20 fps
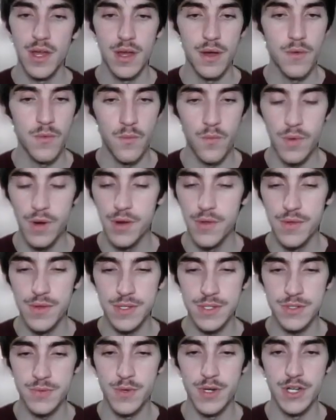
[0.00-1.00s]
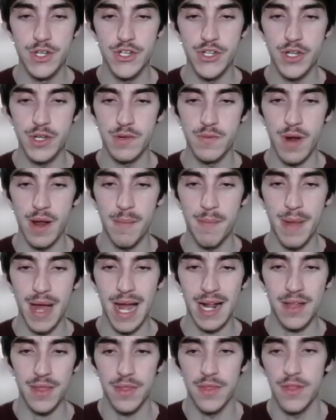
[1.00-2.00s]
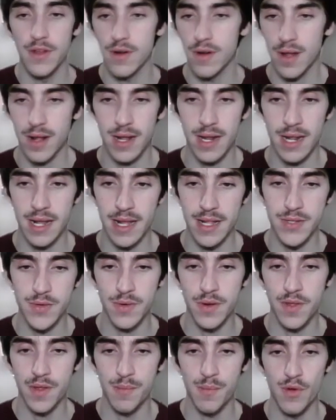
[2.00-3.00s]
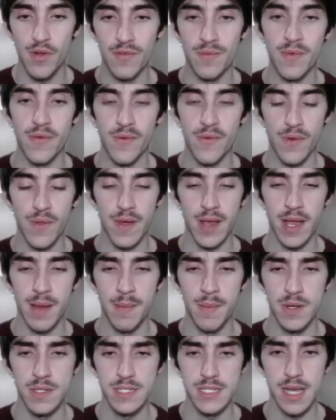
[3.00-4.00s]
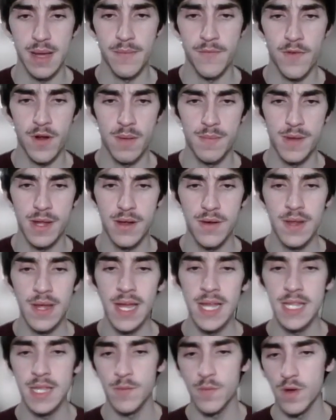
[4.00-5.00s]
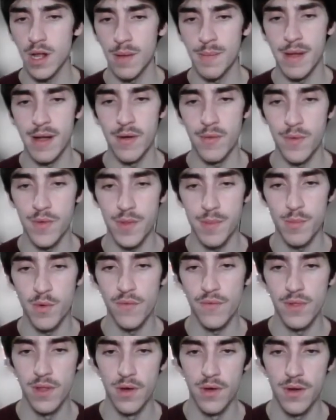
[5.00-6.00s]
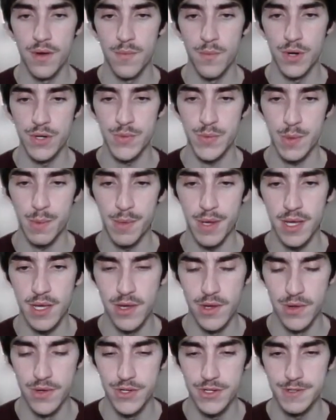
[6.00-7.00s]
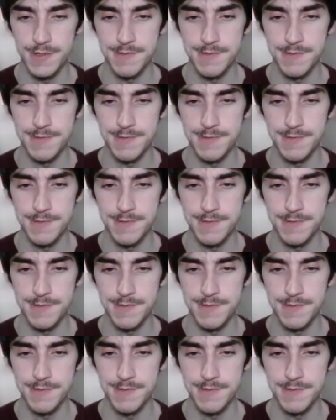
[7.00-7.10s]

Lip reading: we just shield right back. They're not going to get to another move before they get Mud Slap farm down, and then we'll come out with a move loaded, which will be huge.